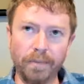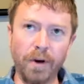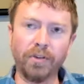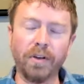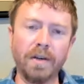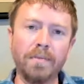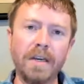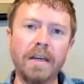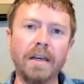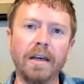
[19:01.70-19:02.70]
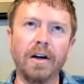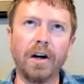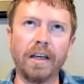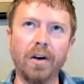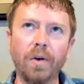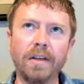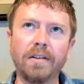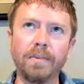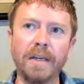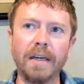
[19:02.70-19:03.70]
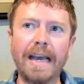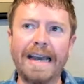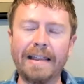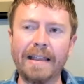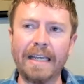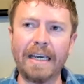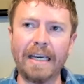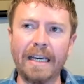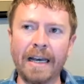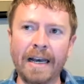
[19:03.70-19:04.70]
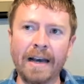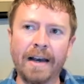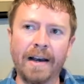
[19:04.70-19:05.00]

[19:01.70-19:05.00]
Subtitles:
mostly me, going to be at the